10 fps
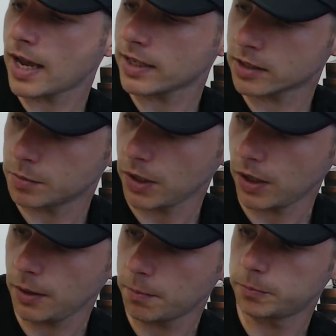ask
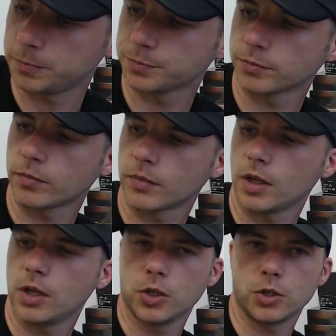me
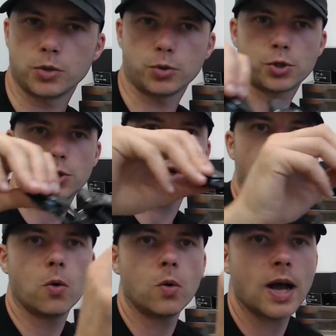to
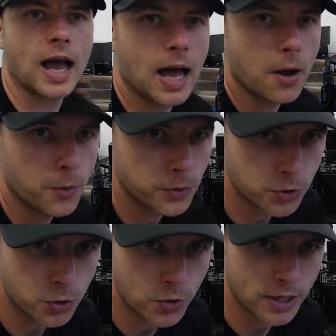show how the
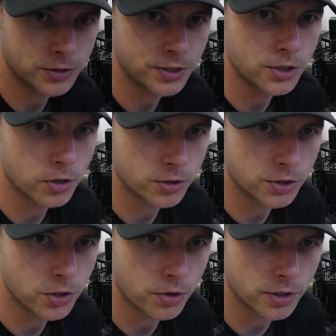derailleur,
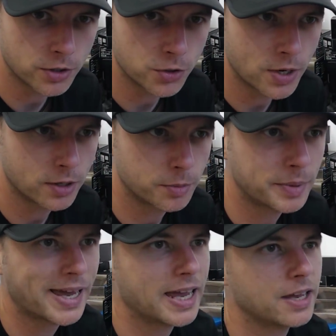Diori derailleur
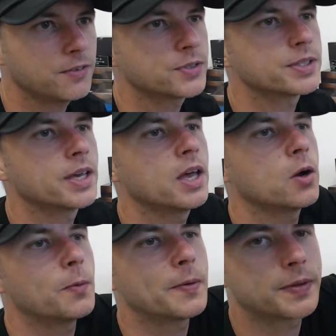behaves
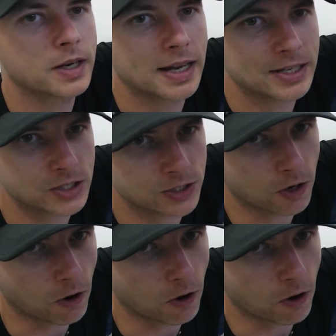when the clutch is